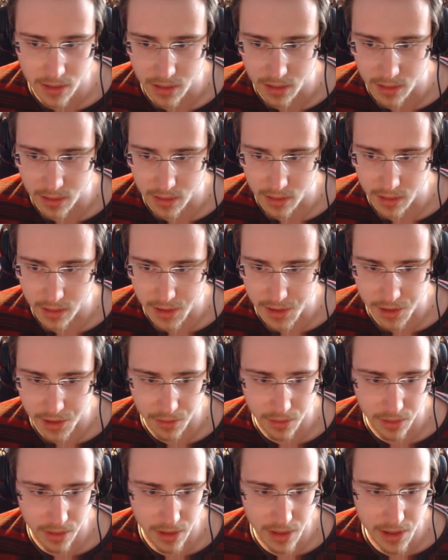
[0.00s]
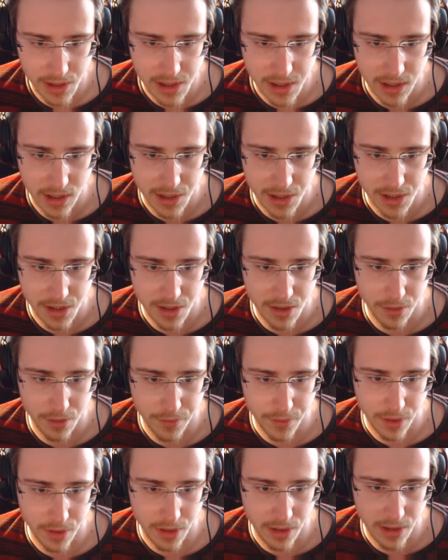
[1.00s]
Uh, let's do this, let's go
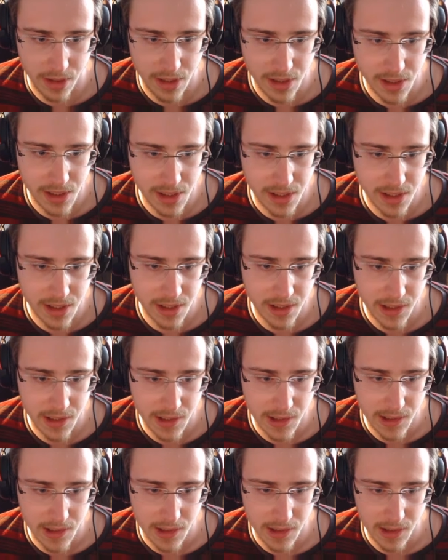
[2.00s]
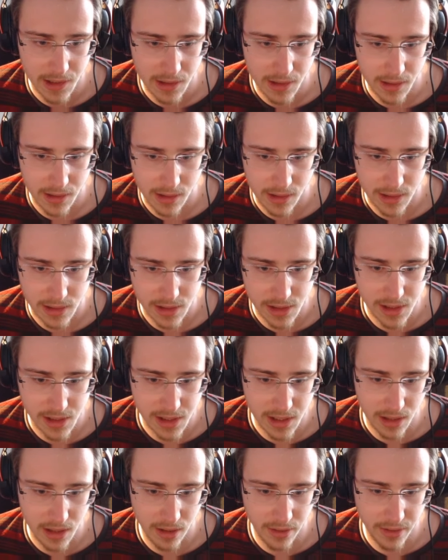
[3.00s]
for this. Let's
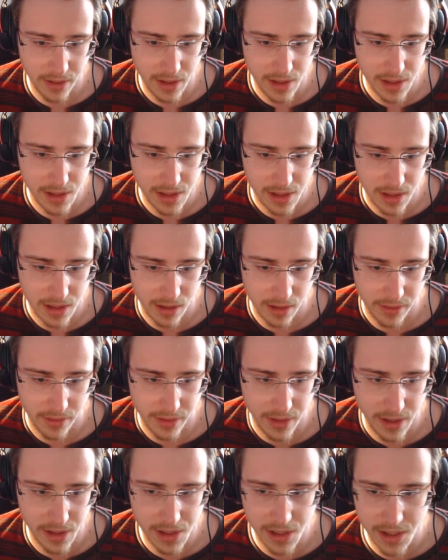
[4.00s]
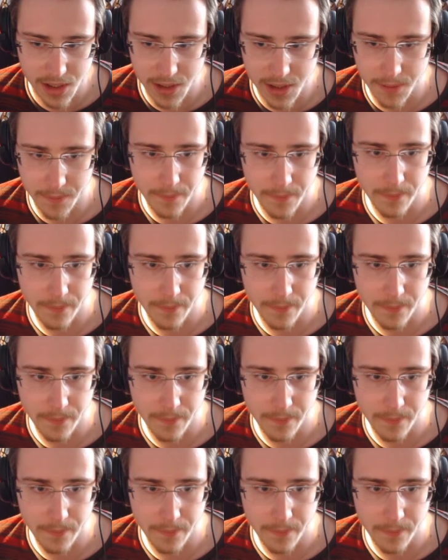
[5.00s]
sell this, sell this.